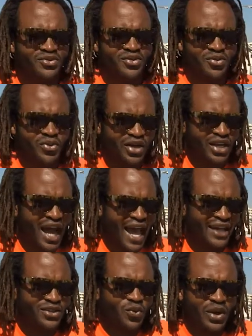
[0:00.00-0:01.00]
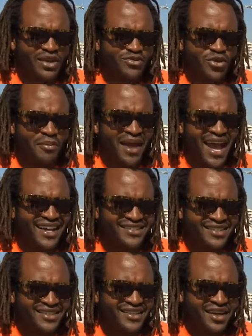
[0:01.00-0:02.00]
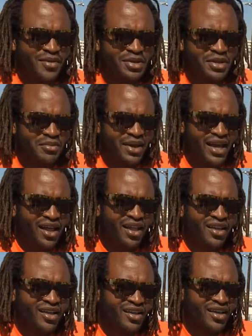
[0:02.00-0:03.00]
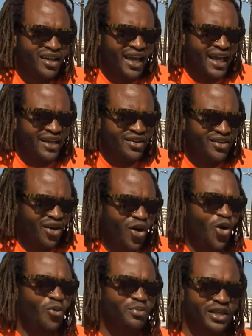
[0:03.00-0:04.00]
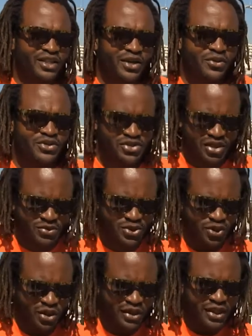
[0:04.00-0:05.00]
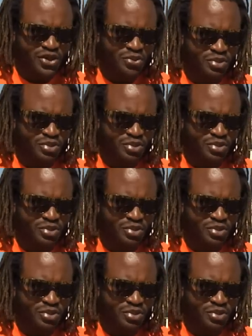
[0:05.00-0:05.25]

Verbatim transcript: from when I had to wait for a magazine to come in the mail and hope that there was some sort of little